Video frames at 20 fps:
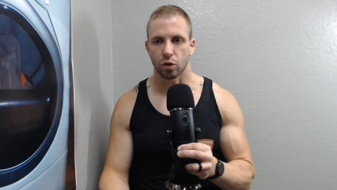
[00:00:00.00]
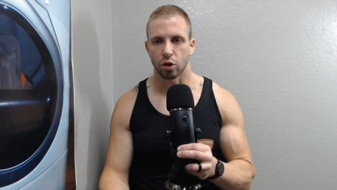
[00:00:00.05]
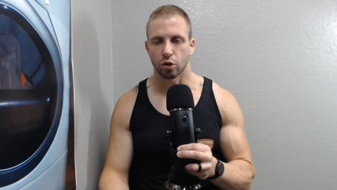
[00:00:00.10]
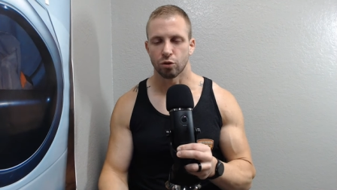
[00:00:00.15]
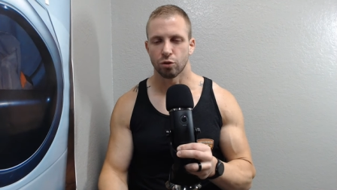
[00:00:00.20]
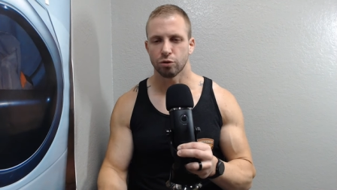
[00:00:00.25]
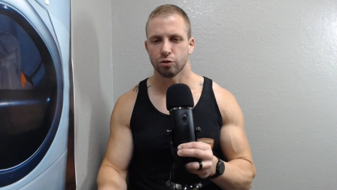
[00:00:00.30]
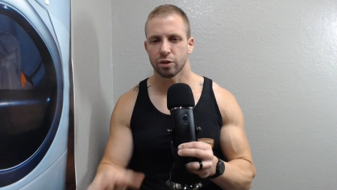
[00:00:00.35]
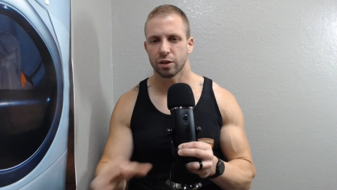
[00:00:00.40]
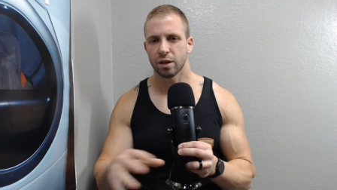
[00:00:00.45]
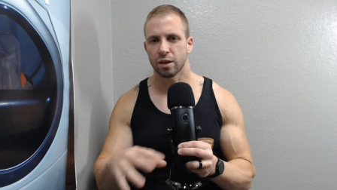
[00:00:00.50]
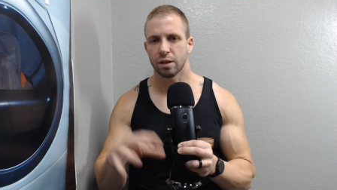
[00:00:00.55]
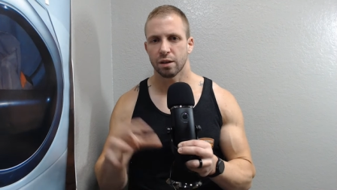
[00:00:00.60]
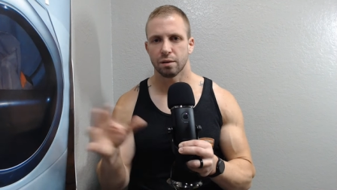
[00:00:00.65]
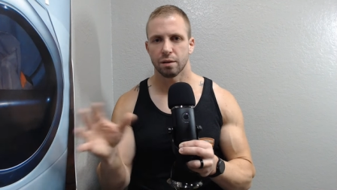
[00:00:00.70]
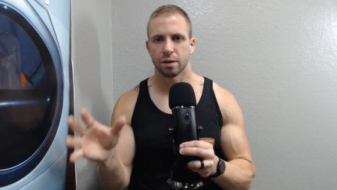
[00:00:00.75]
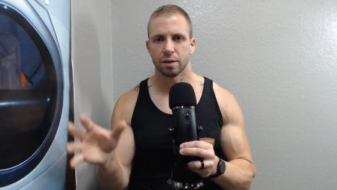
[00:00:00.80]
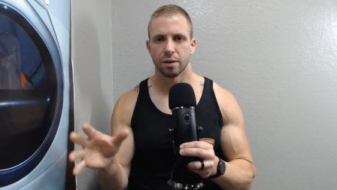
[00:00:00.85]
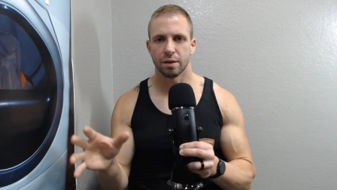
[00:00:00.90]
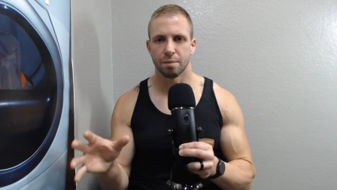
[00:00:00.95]
those are kind of
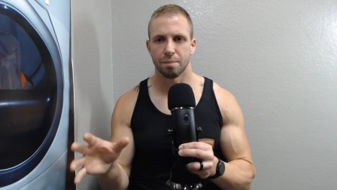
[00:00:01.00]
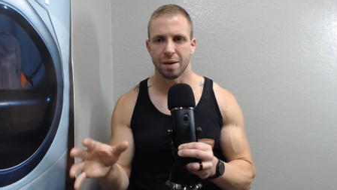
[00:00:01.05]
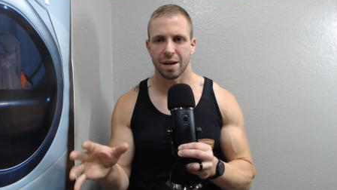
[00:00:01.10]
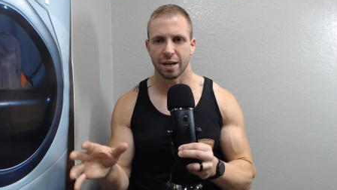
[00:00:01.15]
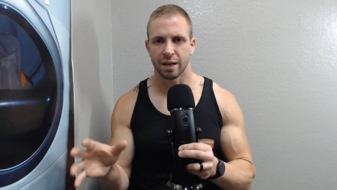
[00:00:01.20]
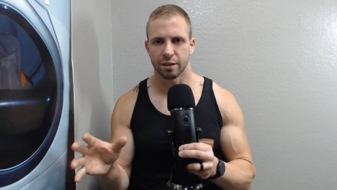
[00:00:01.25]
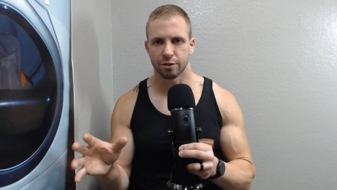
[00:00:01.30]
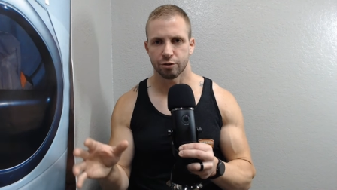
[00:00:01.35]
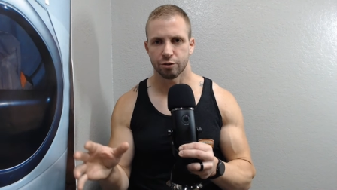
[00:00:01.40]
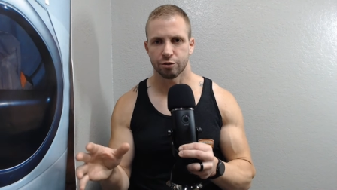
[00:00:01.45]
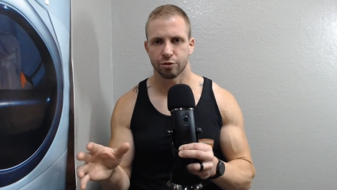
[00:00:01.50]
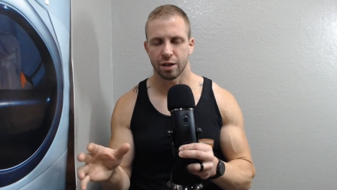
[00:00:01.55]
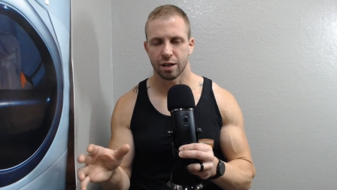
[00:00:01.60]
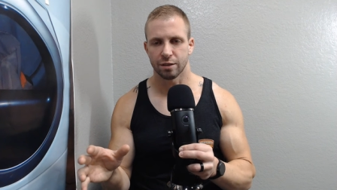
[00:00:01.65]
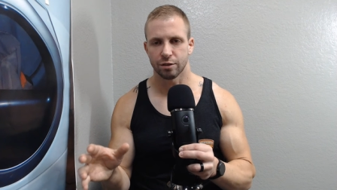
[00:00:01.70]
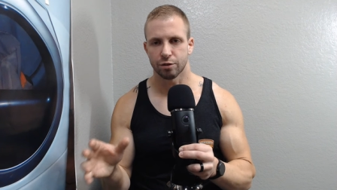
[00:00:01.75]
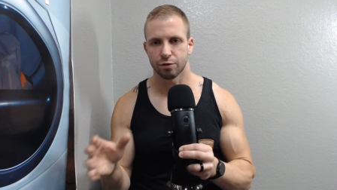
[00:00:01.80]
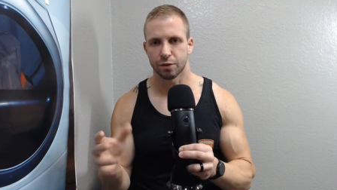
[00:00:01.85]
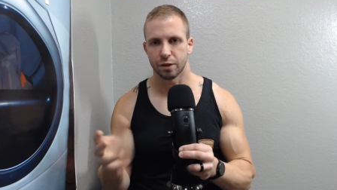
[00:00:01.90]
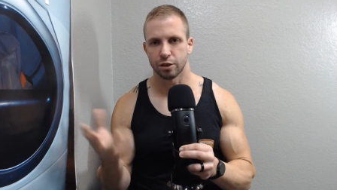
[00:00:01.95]
the, the main
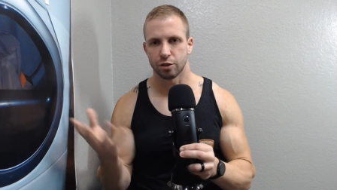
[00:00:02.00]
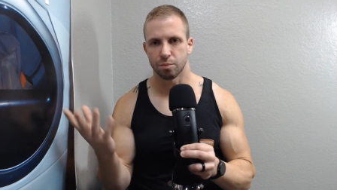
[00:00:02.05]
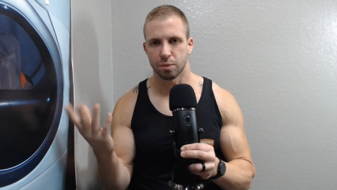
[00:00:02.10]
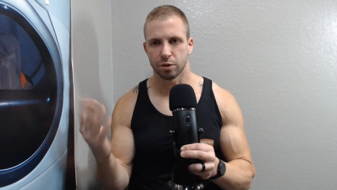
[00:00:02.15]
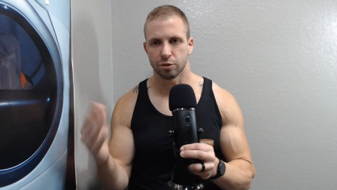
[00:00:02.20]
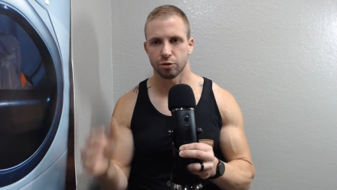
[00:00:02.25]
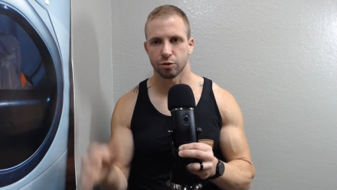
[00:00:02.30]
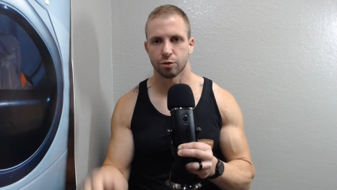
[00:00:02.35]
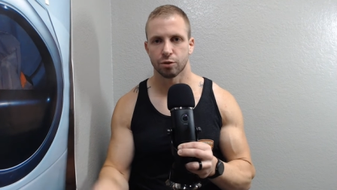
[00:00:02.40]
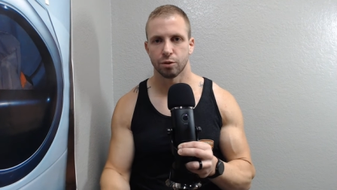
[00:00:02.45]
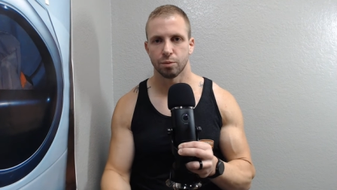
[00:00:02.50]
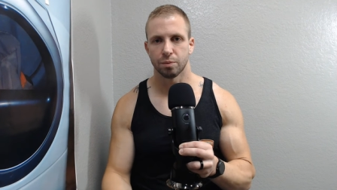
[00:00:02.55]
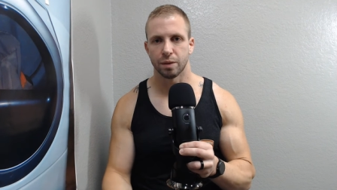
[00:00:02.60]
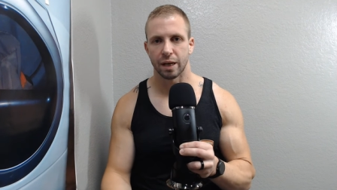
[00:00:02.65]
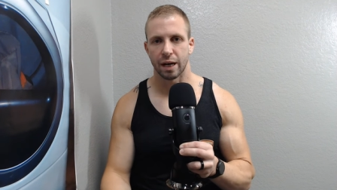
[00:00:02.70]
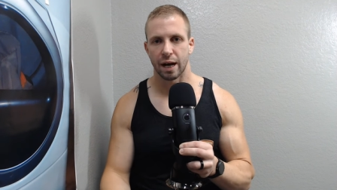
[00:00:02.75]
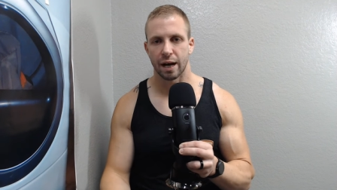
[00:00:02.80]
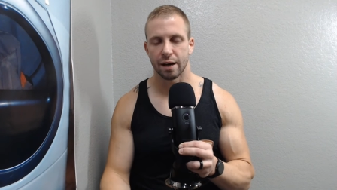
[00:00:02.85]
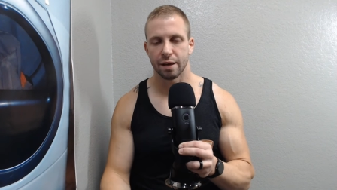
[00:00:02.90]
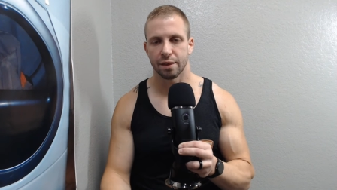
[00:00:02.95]
exercises for each muscle group
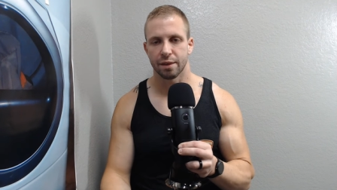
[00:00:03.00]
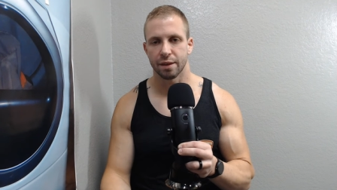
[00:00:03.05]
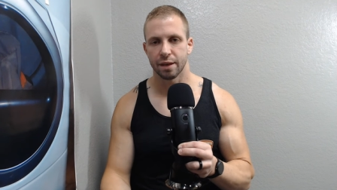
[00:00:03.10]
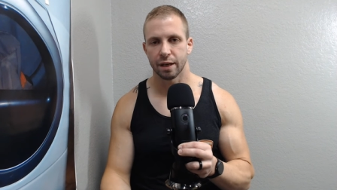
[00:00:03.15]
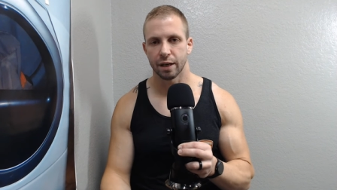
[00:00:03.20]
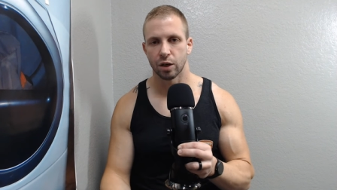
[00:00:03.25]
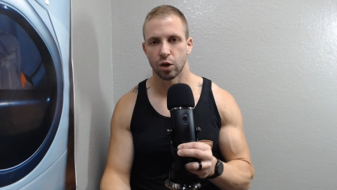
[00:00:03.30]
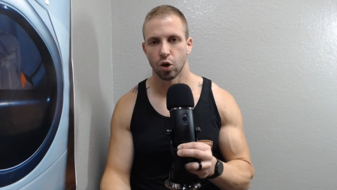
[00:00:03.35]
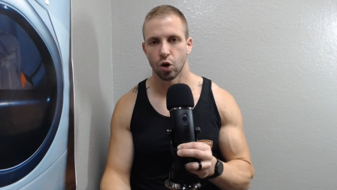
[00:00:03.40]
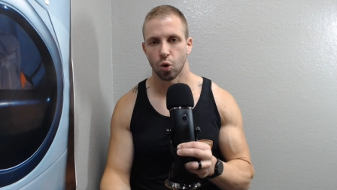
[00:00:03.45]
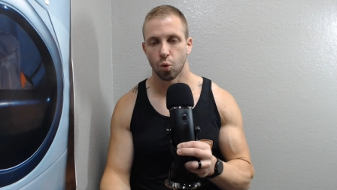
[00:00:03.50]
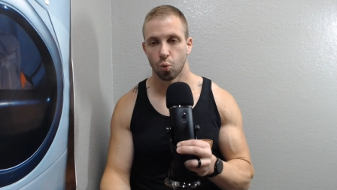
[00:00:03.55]
that I think